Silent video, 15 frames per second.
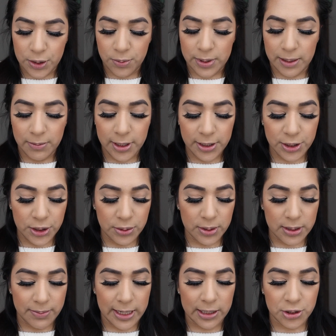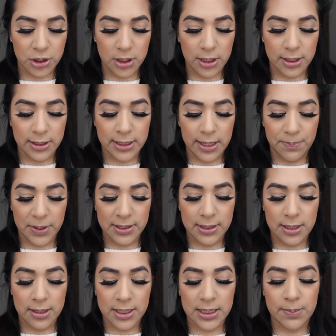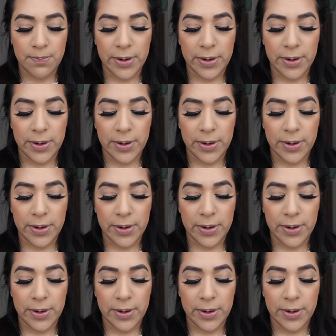So what I'm gonna do is I'm actually gonna dip into this